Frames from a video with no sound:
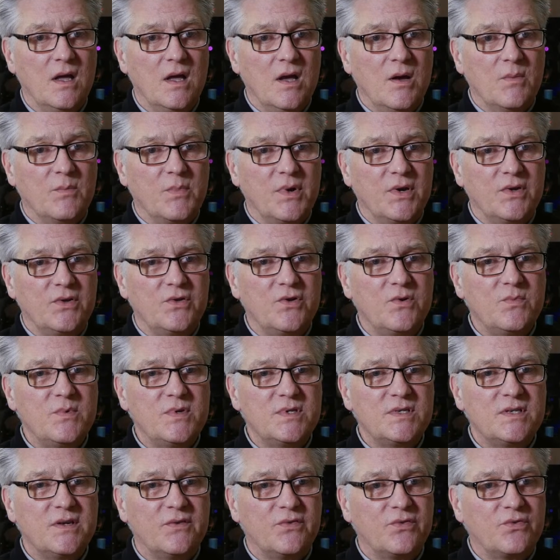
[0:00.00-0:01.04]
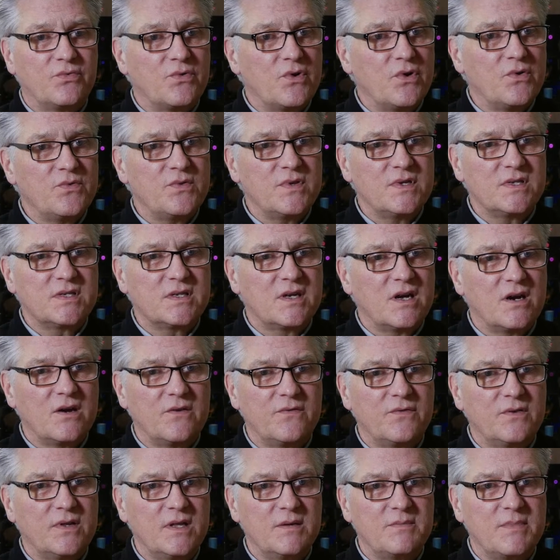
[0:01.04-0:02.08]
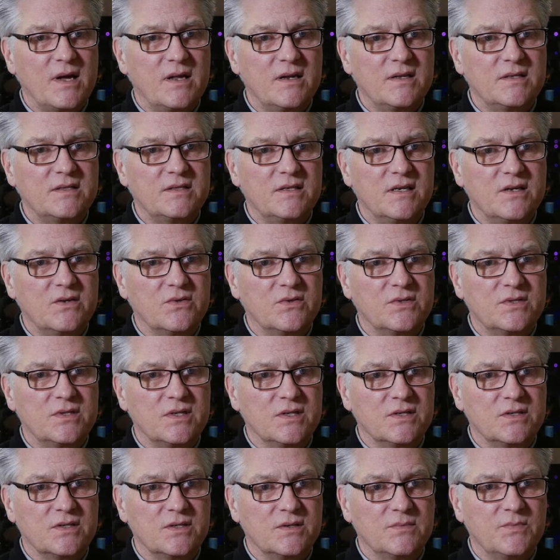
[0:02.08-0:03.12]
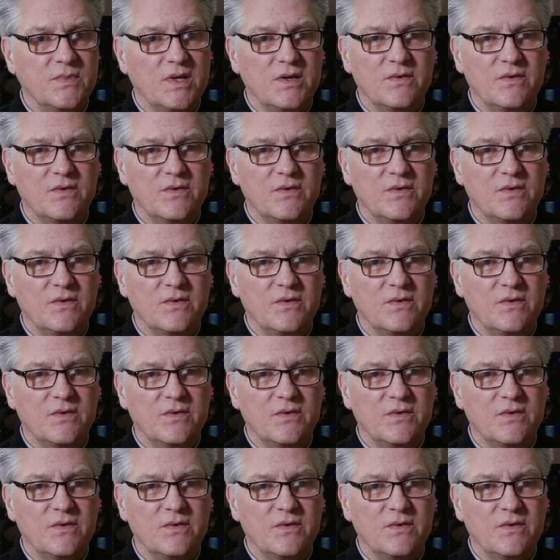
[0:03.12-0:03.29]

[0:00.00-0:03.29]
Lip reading: But humans have thrown this carefully balanced ecosystem,